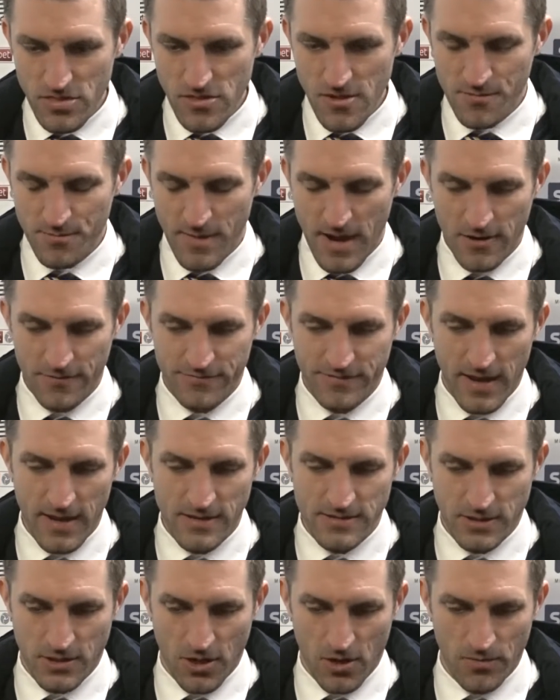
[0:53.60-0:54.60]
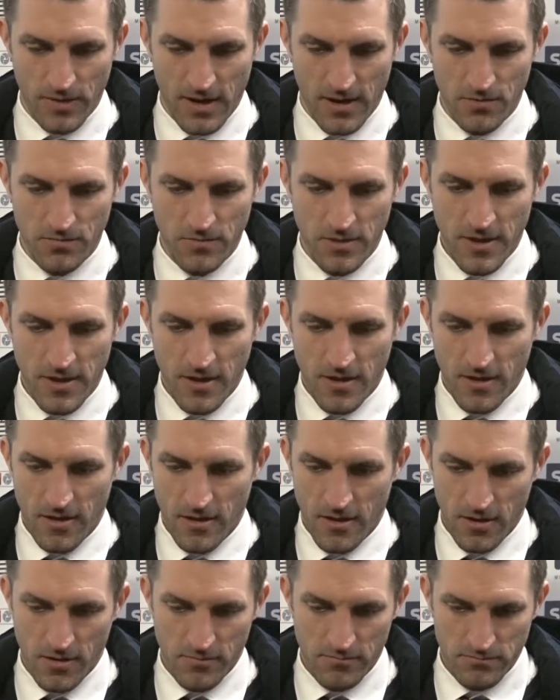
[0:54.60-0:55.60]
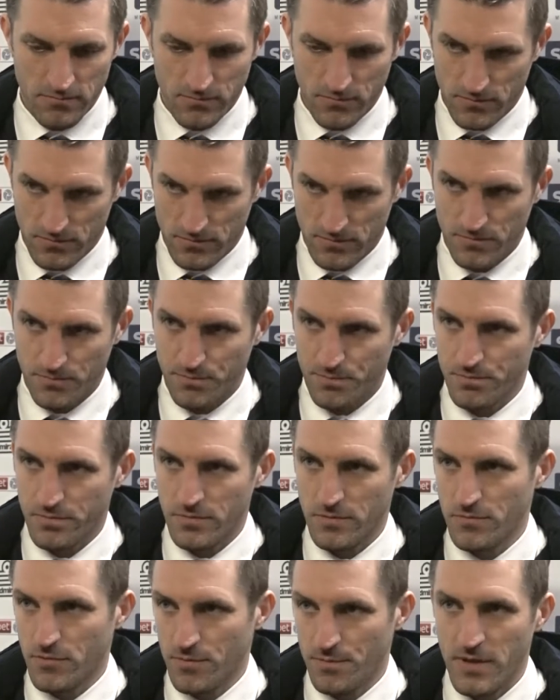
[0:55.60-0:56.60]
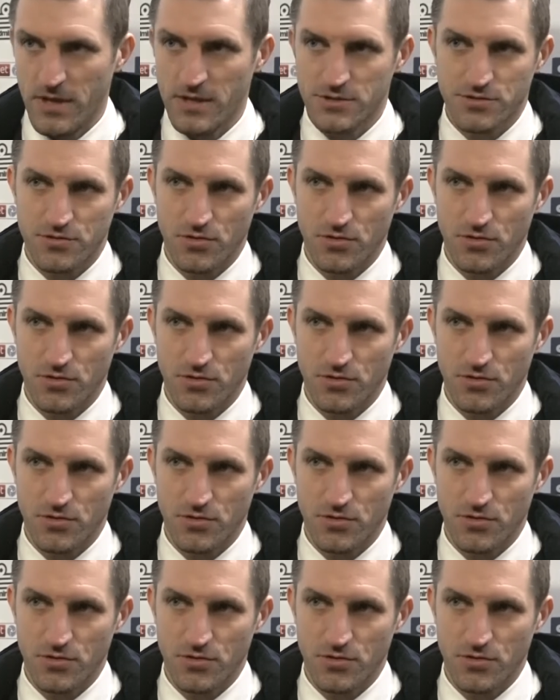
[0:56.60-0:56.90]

a matter of days ago now. The pitch,